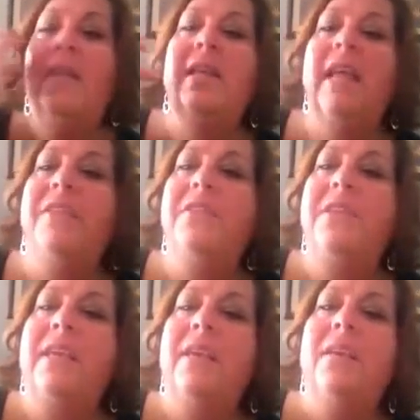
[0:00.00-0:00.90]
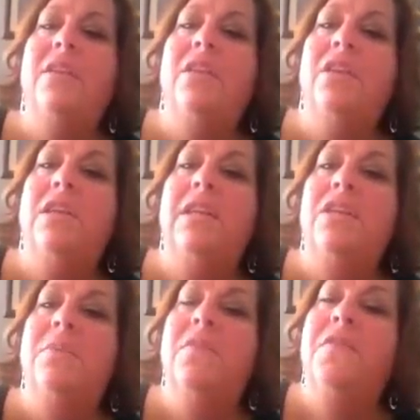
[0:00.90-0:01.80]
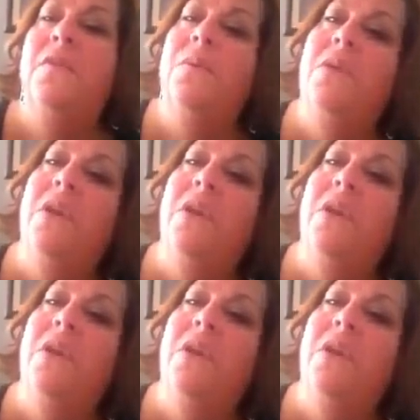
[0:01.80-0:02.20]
The other thing that you need to move forward